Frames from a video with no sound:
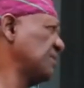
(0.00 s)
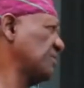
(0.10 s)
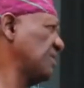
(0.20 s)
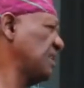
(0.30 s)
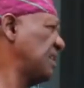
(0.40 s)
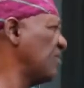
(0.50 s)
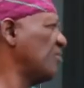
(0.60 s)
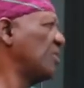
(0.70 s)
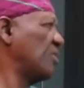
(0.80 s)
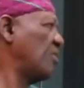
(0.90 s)
so that
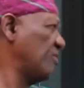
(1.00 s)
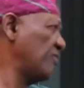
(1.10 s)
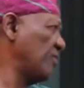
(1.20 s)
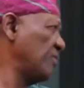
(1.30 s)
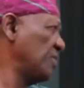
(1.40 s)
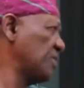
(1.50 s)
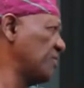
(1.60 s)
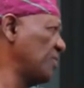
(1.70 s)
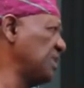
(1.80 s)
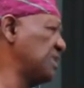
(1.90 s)
will not come from us,
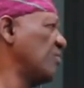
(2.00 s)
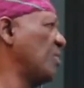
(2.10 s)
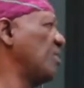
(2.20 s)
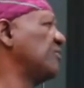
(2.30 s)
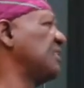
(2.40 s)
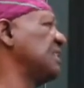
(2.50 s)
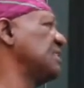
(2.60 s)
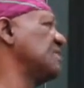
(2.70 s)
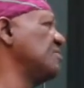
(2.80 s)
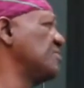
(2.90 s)
but it's a way of
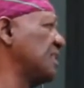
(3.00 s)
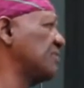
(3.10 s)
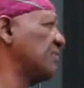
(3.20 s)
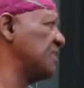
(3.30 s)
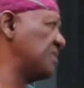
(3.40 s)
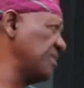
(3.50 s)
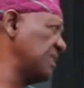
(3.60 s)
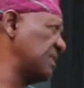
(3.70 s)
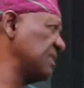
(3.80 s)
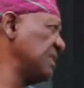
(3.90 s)
taking the youth out of the
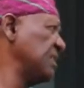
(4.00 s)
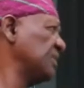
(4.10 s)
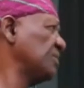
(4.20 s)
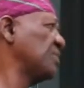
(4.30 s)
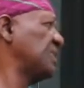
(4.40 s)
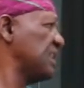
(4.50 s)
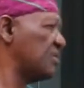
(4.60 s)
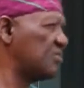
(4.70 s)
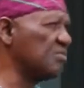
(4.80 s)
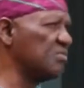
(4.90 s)
street. So they
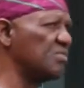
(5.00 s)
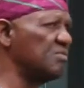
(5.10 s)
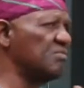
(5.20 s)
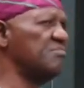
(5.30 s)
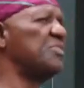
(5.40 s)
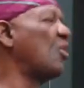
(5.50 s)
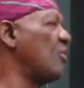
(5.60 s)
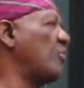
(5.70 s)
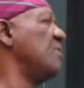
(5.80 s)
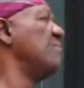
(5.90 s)
too will be
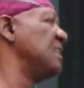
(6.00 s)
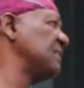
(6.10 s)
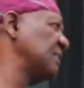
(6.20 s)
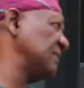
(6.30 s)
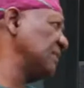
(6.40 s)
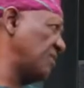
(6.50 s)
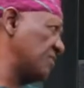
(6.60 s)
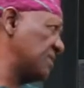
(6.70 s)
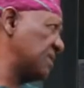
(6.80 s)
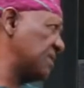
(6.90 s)
complementing
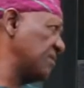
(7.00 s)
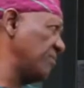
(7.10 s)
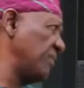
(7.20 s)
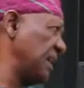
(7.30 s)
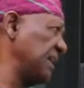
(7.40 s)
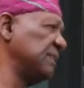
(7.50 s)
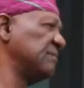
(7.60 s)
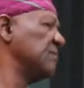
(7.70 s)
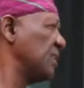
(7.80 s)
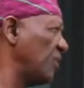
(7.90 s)
us by
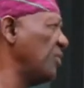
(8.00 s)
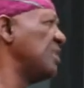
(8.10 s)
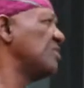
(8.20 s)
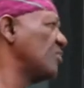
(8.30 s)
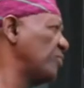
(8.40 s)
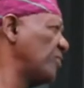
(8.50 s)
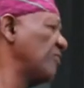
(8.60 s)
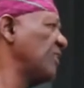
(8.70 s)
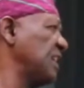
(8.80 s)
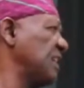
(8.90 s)
going to
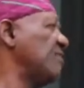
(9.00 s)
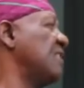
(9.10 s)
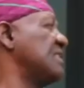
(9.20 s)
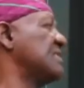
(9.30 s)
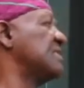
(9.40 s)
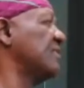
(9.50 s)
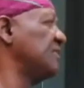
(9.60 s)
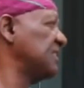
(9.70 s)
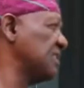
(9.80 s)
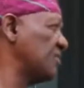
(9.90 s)
provide advisory
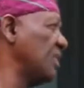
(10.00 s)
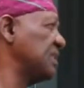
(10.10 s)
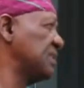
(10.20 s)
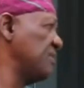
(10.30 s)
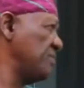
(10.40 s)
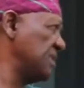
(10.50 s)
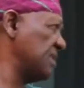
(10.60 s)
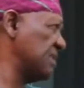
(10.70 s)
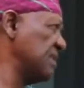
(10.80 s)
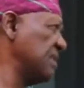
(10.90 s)
services to
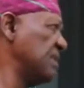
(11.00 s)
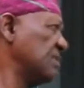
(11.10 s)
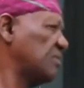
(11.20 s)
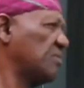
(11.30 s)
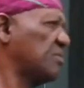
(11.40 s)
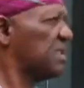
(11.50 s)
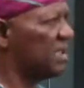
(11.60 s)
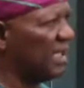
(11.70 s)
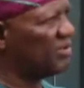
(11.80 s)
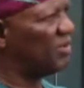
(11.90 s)
SMEs. So
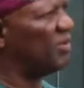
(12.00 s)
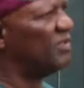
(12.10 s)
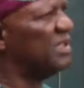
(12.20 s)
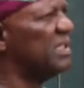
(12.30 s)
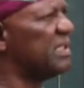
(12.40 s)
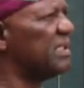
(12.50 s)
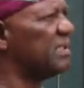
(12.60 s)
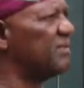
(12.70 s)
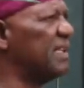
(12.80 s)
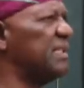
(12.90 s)
these are some of the
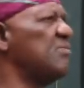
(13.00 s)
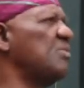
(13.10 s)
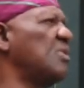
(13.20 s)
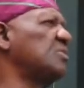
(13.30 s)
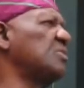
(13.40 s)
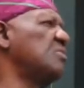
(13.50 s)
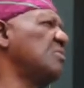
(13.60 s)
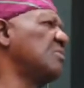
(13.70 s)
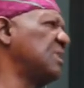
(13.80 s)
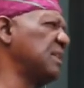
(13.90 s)
initiatives. And then we also
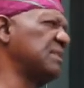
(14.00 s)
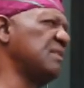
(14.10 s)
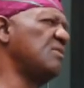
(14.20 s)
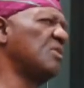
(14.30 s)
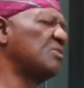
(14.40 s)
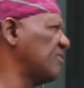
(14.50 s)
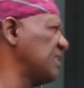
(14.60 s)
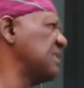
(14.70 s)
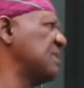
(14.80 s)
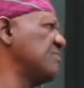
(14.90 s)
know that a lot of
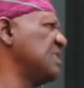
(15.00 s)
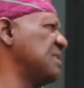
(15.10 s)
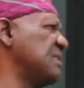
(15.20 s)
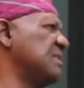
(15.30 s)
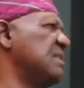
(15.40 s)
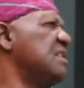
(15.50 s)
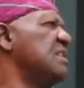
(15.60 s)
SMEs